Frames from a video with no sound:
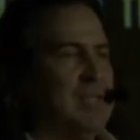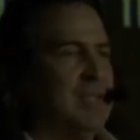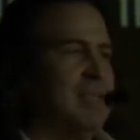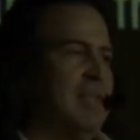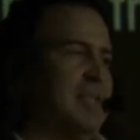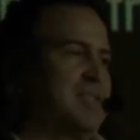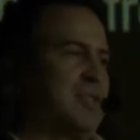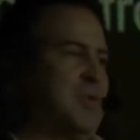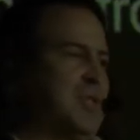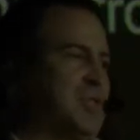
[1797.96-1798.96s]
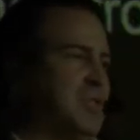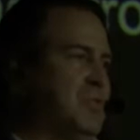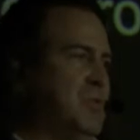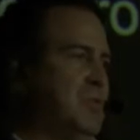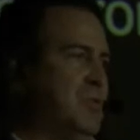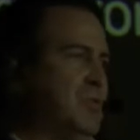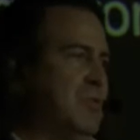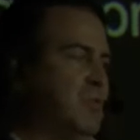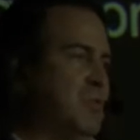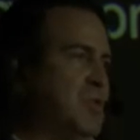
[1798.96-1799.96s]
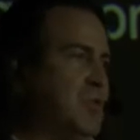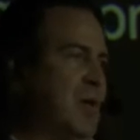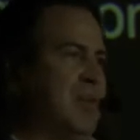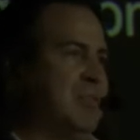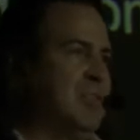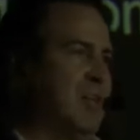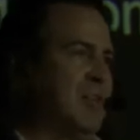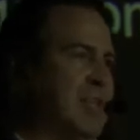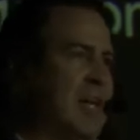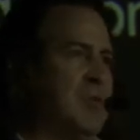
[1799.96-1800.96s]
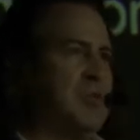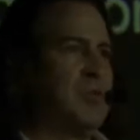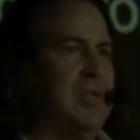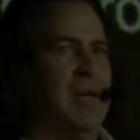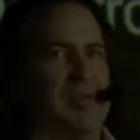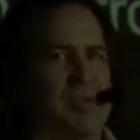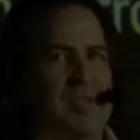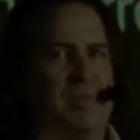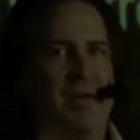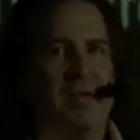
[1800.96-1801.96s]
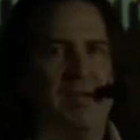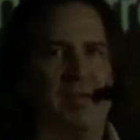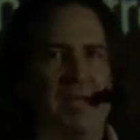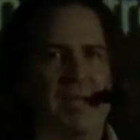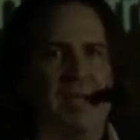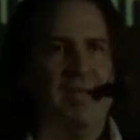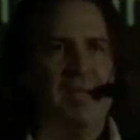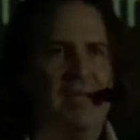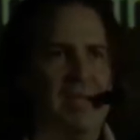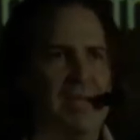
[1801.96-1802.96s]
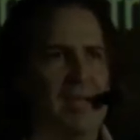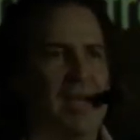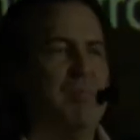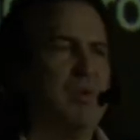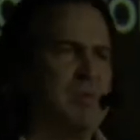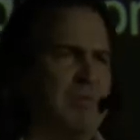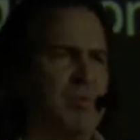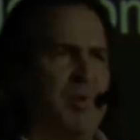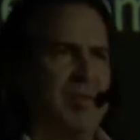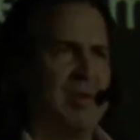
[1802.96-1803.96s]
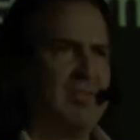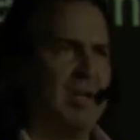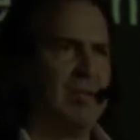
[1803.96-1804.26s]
like they ask a question, would you rather have a dollar now or $3 tomorrow? Uh, and most people would rather have a